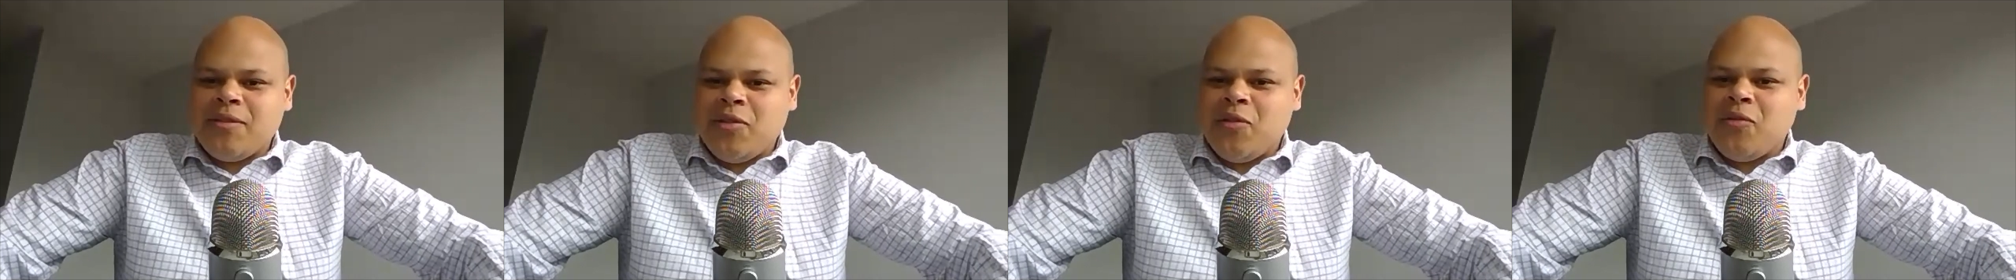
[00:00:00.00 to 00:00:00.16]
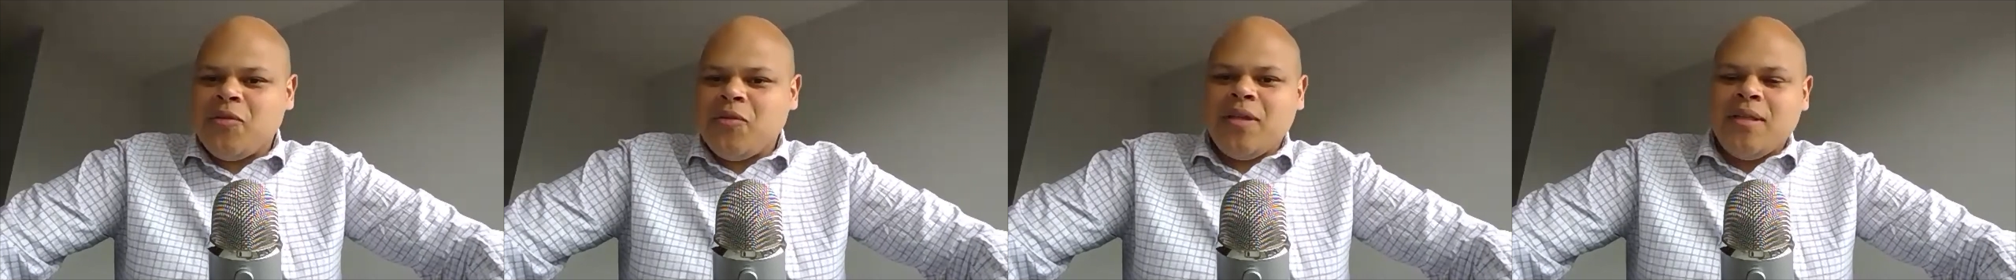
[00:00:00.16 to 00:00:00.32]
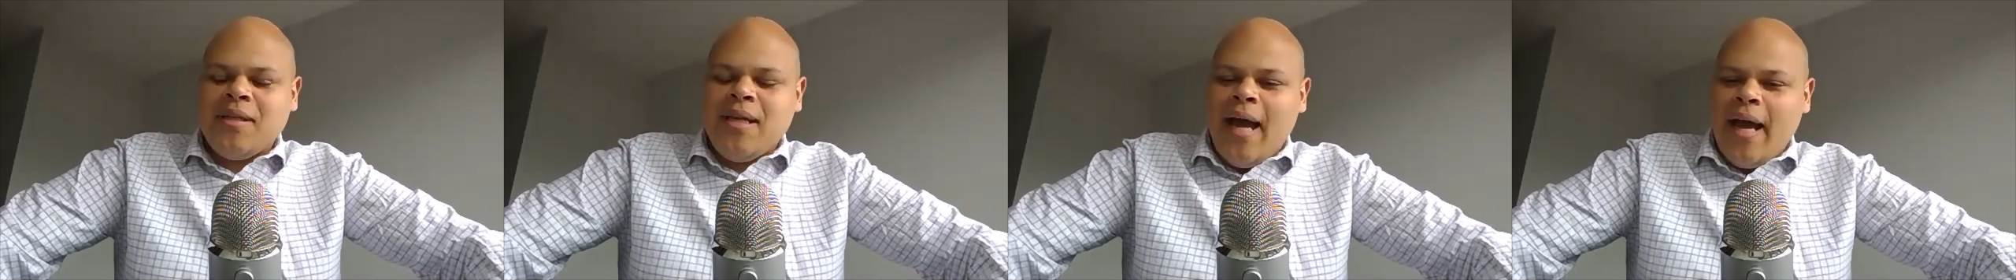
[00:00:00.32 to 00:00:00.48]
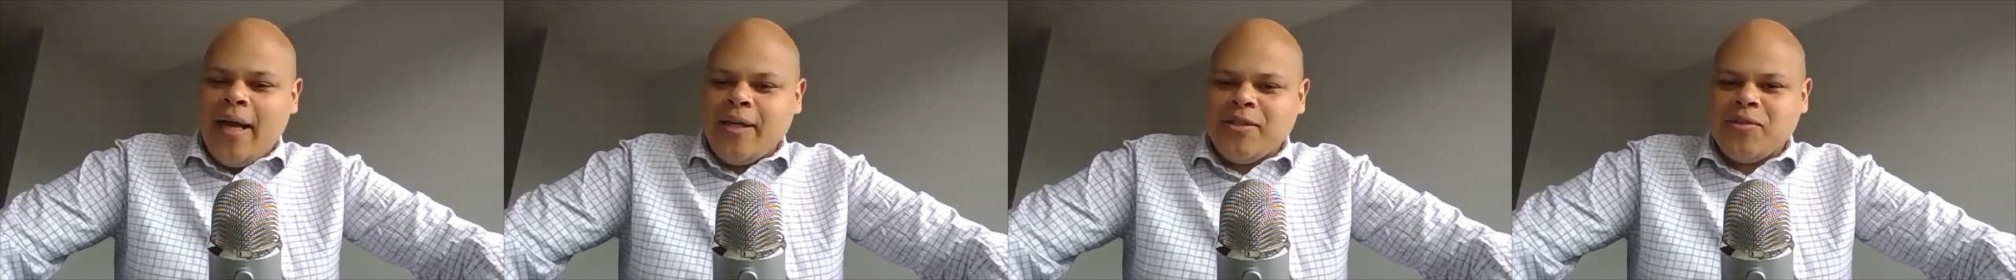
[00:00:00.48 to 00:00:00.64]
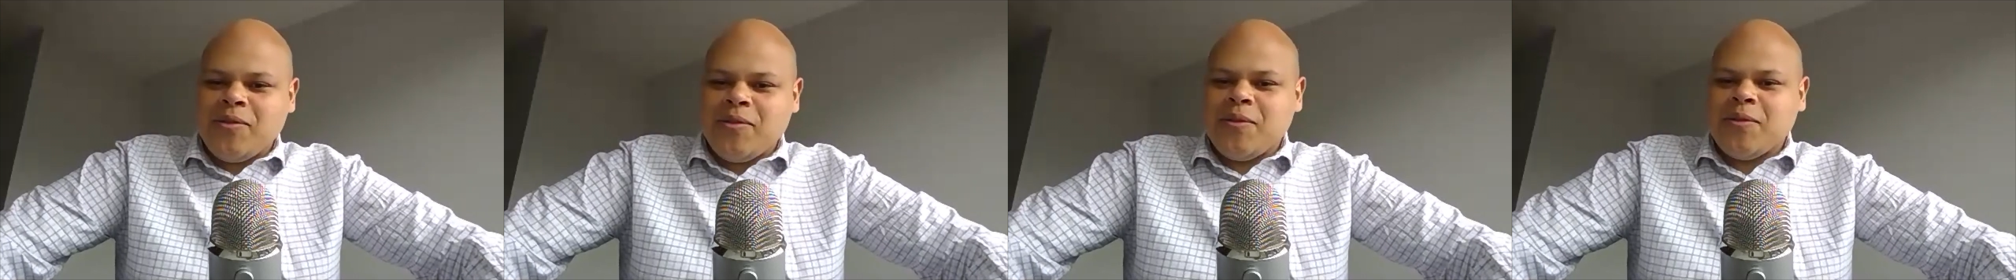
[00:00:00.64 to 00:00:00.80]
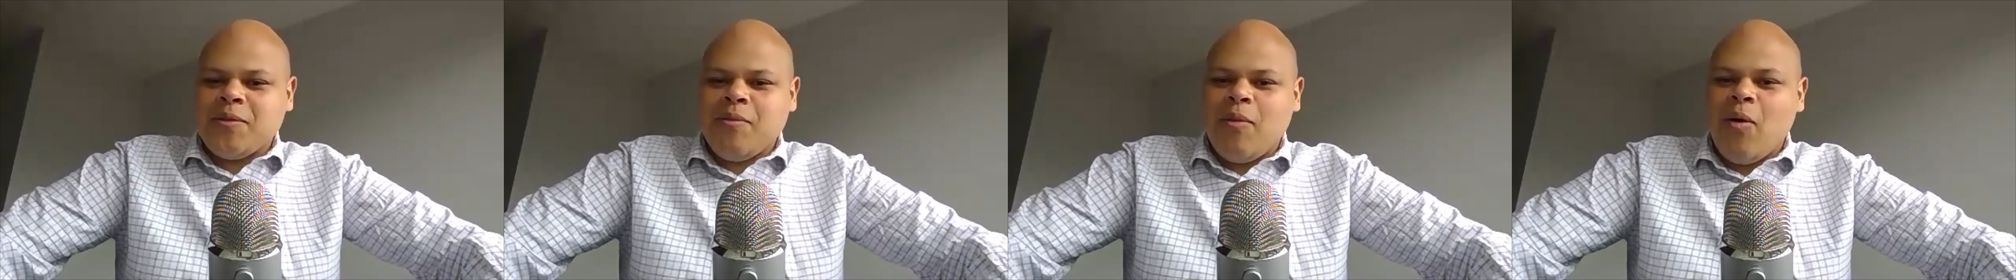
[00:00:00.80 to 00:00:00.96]
Do you think
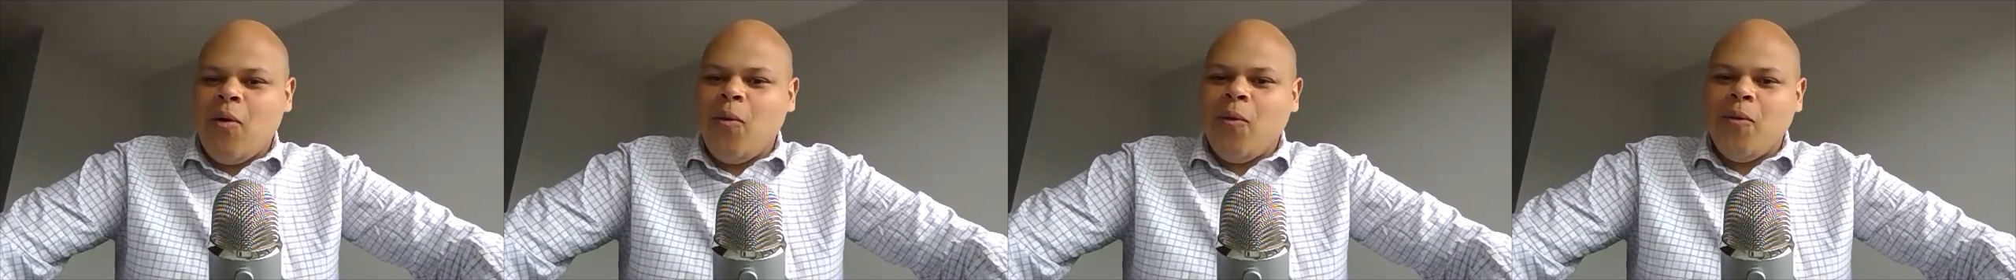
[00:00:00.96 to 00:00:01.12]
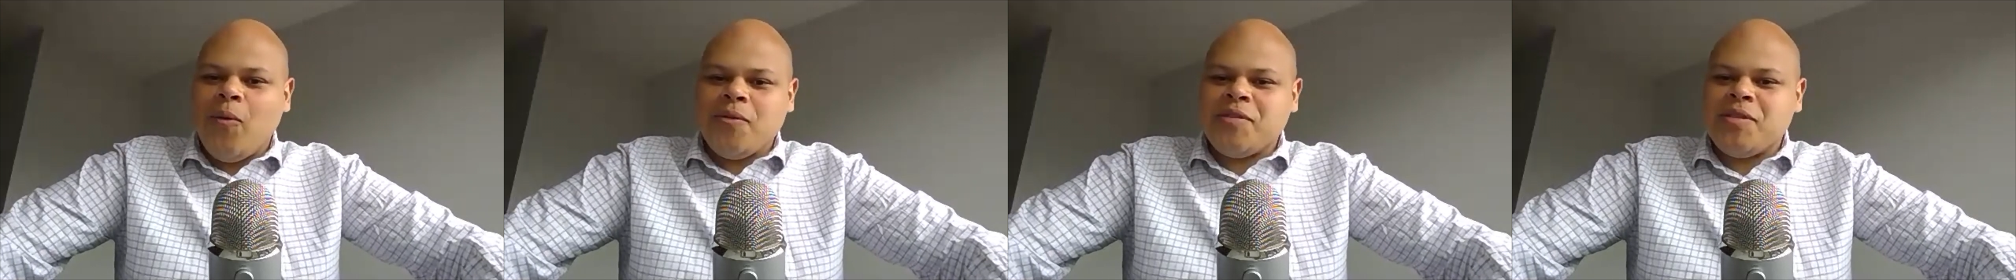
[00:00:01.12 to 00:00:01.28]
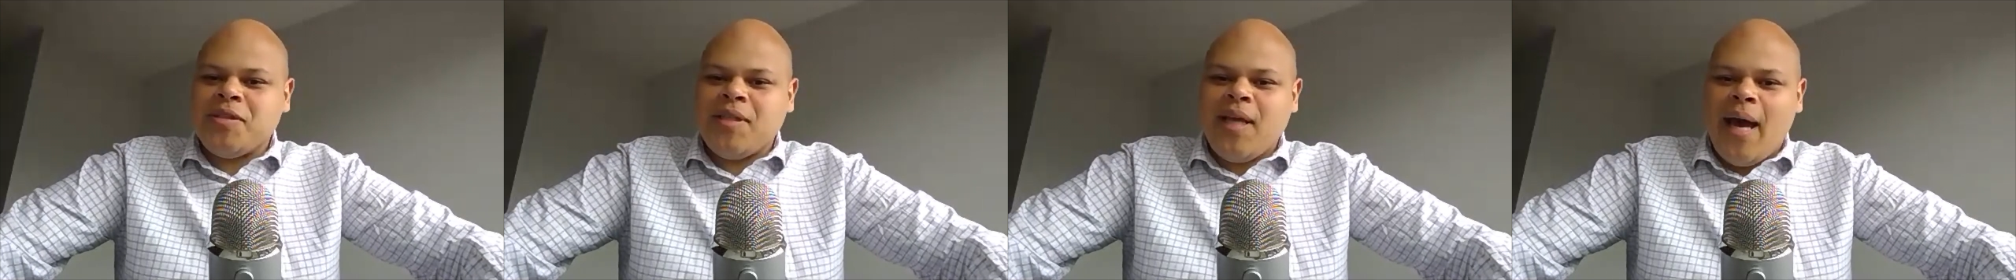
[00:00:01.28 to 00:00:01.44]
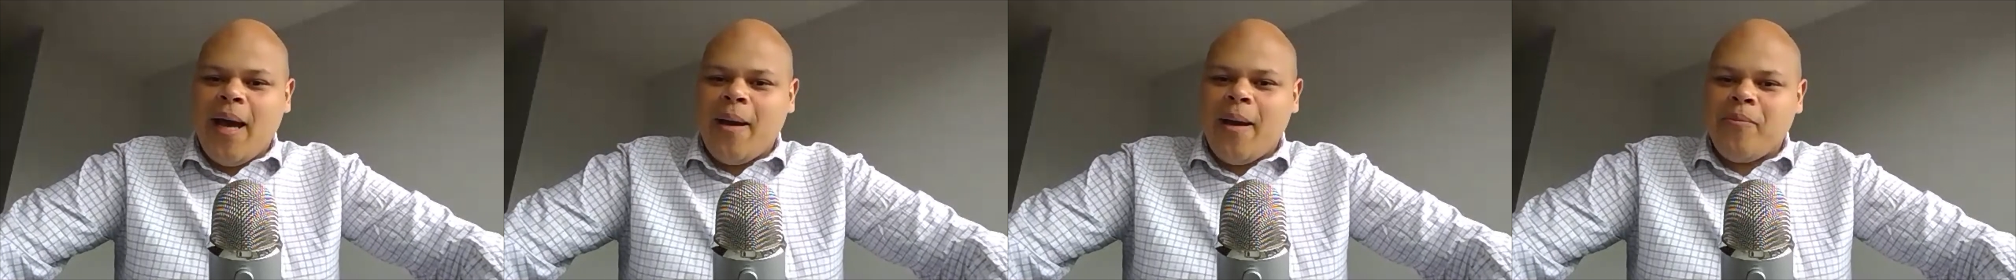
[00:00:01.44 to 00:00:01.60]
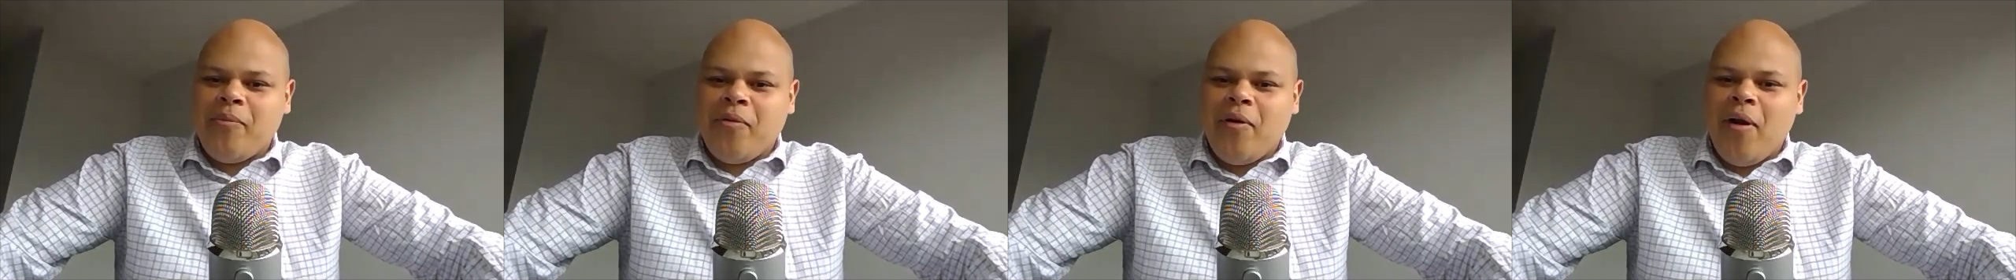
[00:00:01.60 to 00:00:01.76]
nationalism holds that